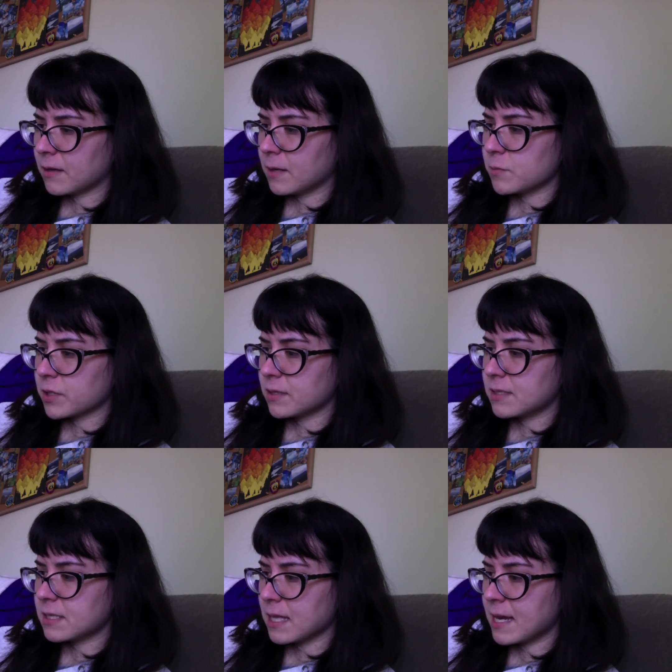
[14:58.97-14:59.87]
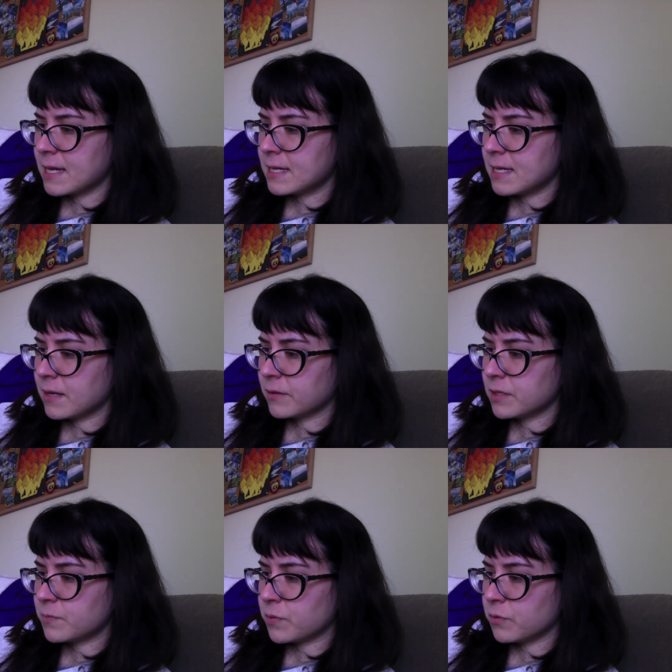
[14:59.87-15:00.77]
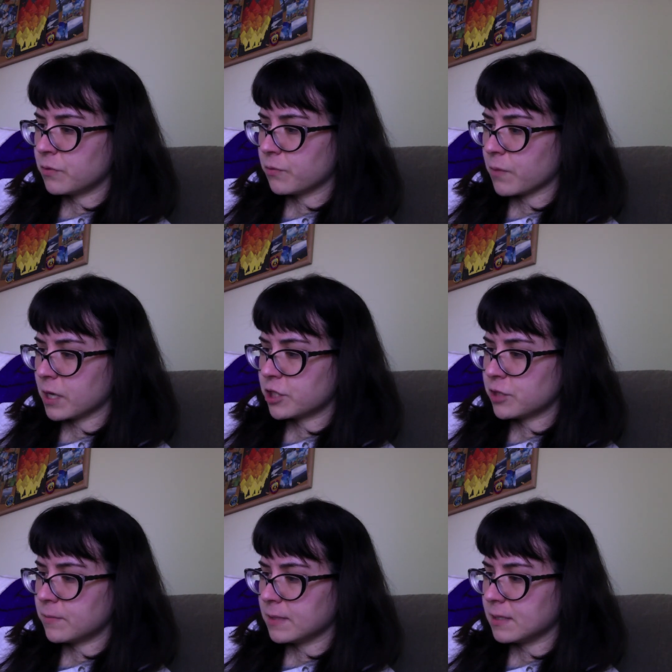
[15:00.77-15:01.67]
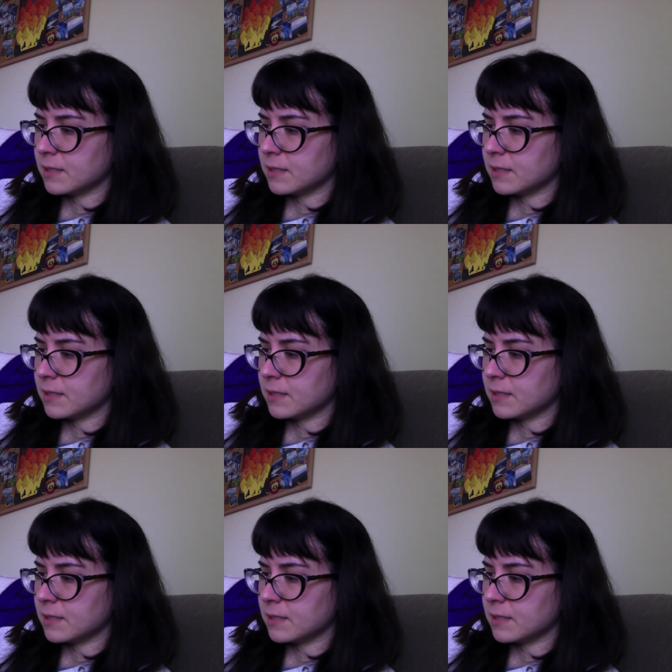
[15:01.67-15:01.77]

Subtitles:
Okay, I'm just going to slide down this booth, watch him, and